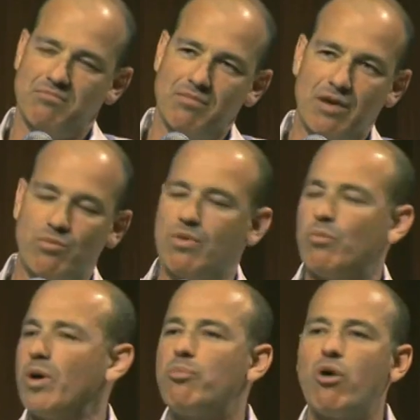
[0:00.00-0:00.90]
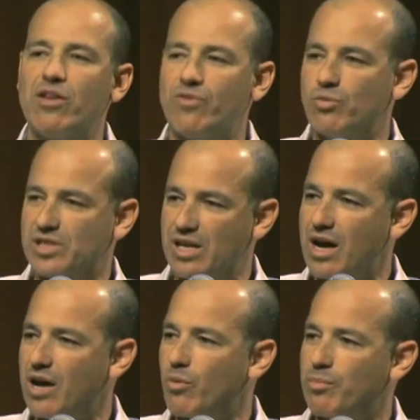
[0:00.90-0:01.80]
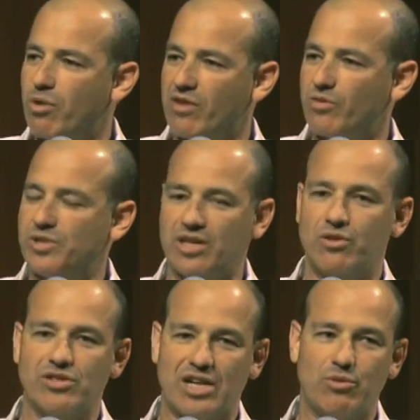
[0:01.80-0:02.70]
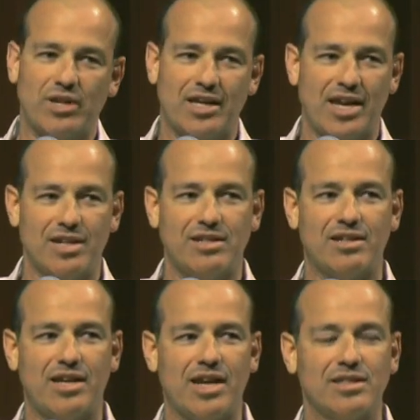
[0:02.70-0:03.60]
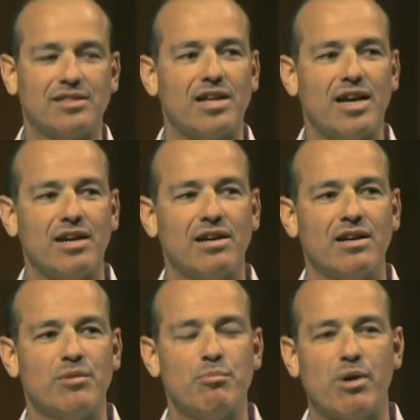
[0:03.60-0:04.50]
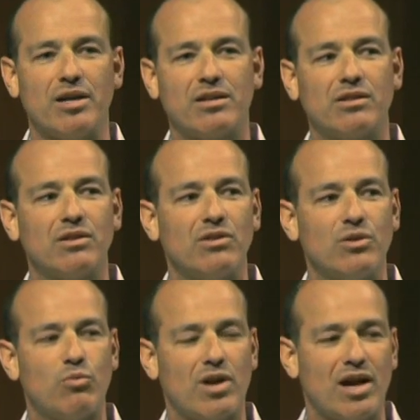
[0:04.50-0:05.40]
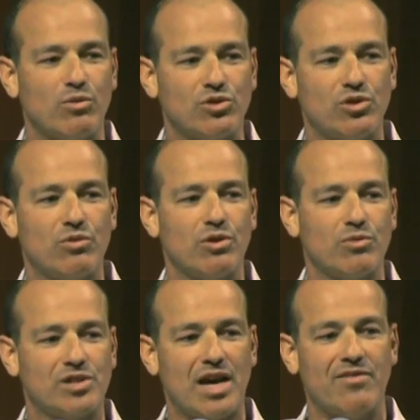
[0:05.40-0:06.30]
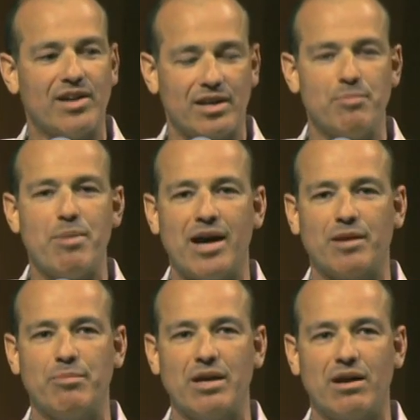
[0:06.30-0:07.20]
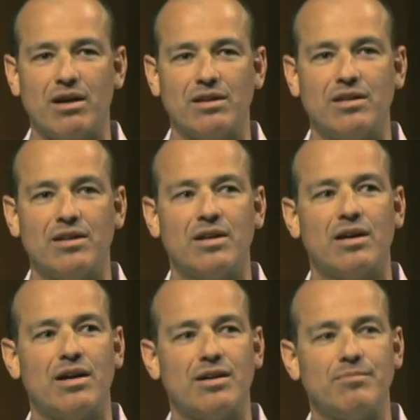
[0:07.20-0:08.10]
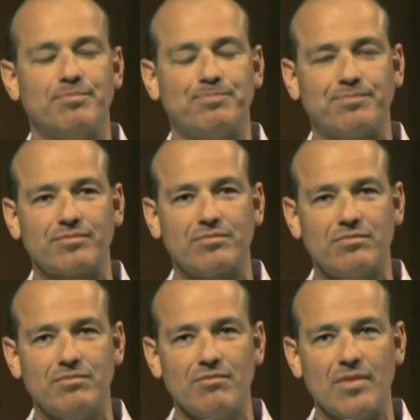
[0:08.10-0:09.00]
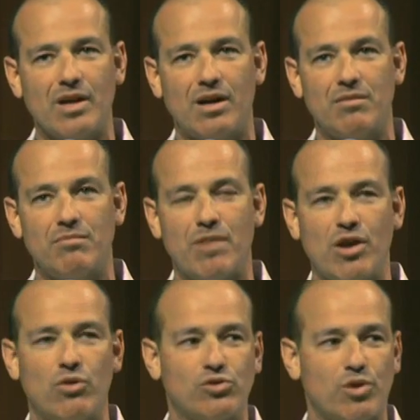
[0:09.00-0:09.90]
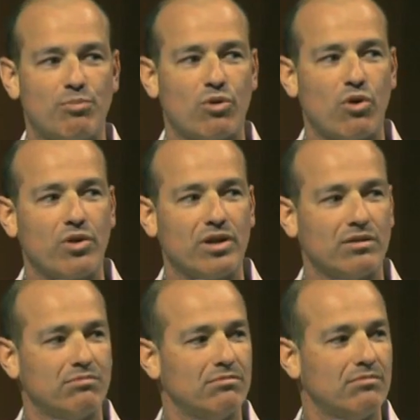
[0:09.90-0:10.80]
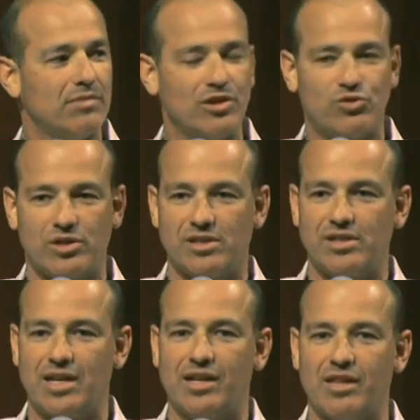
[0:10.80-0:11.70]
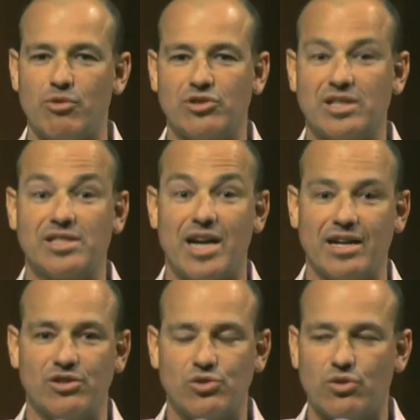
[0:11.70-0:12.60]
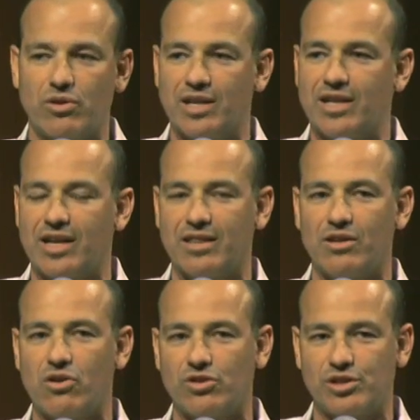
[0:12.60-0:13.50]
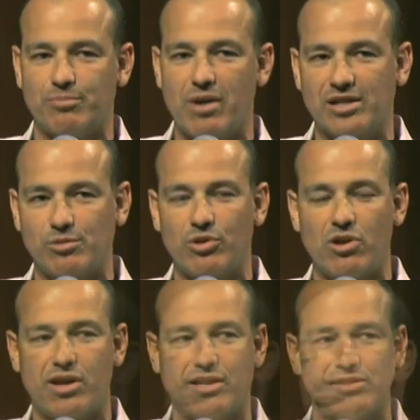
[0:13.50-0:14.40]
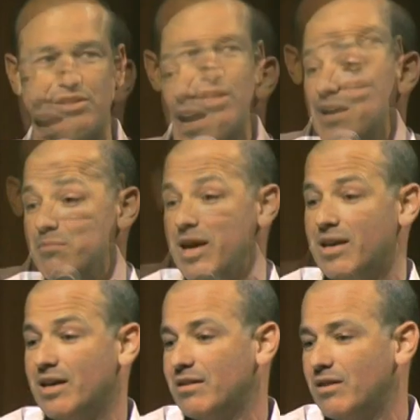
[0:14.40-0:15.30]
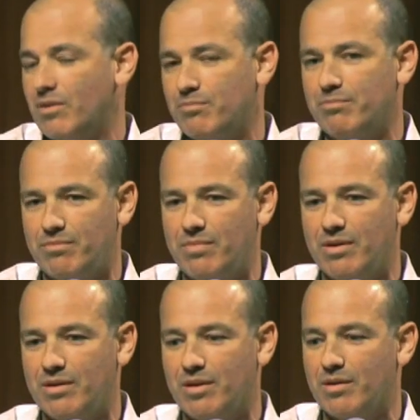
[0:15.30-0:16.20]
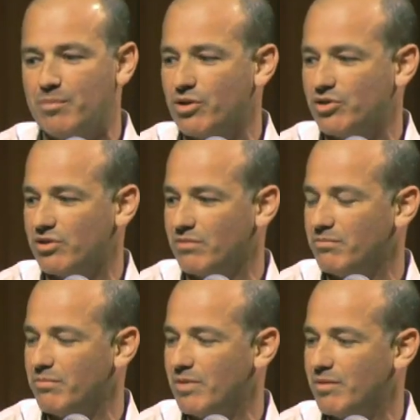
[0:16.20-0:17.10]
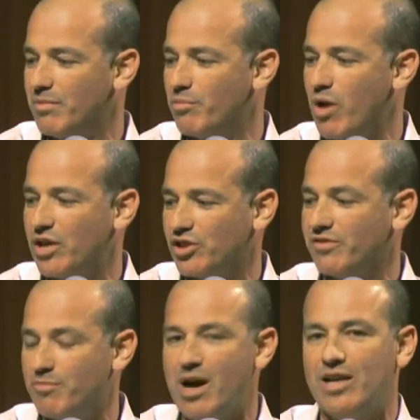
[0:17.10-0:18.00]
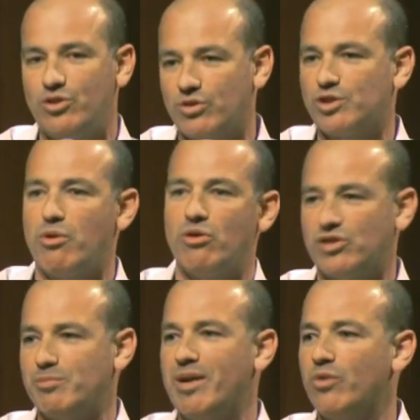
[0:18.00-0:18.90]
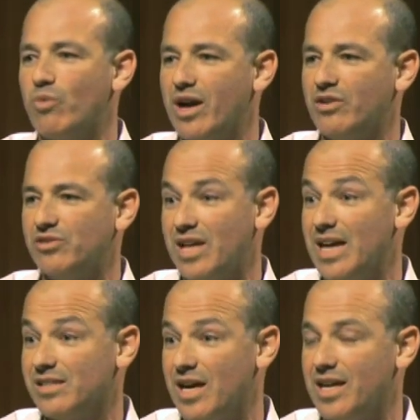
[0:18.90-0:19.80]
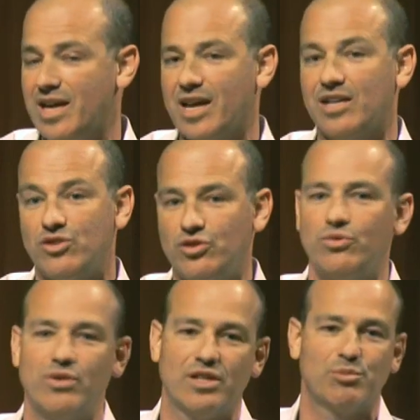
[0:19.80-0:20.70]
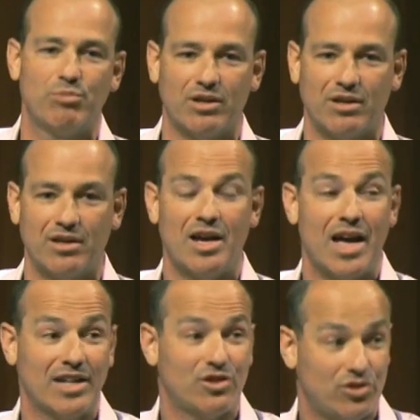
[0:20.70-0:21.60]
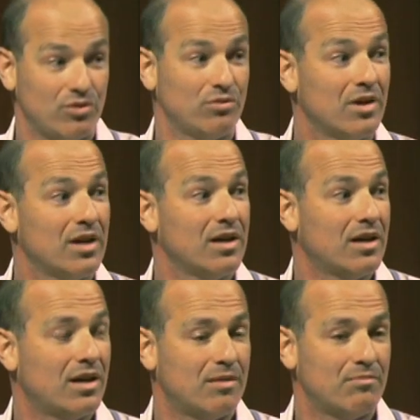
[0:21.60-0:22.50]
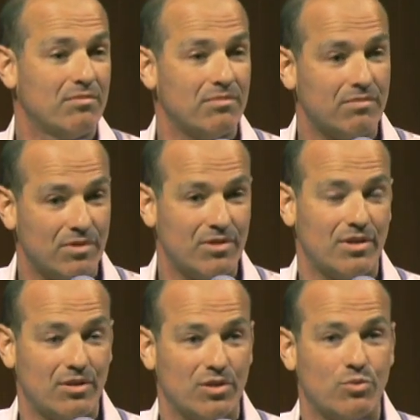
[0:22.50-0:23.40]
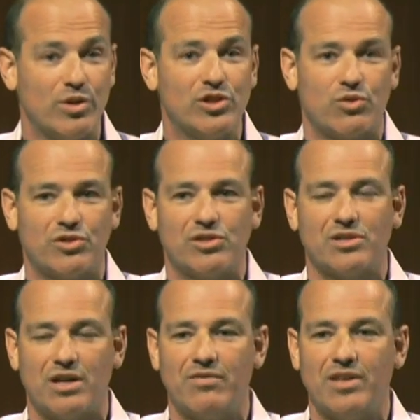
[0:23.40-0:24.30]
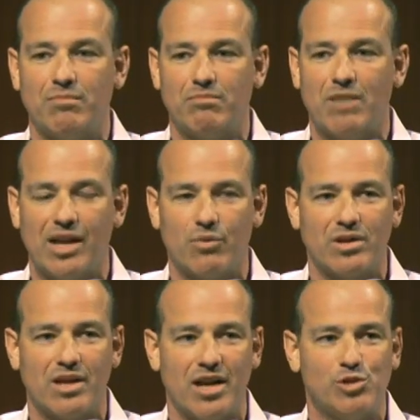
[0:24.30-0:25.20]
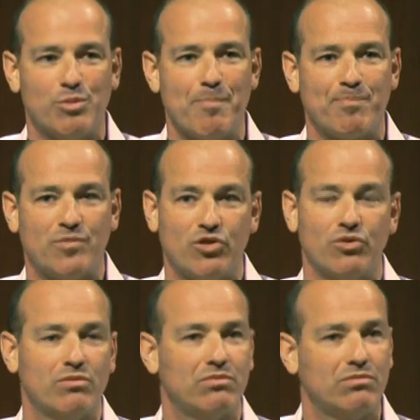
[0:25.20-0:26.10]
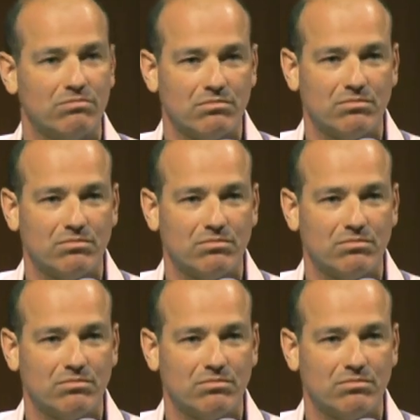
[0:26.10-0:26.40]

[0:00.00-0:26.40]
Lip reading: What part of it was denial? What part of it was ignorance? I really can't say. But clearly, what I was doing was having an impact beyond my own sort of parochial interest in telling the most exciting story and getting the largest possible audience. I am making it, I'm a personal project of mine to expose as many writers as I can to this book and to the resources of the Hollywood engagement to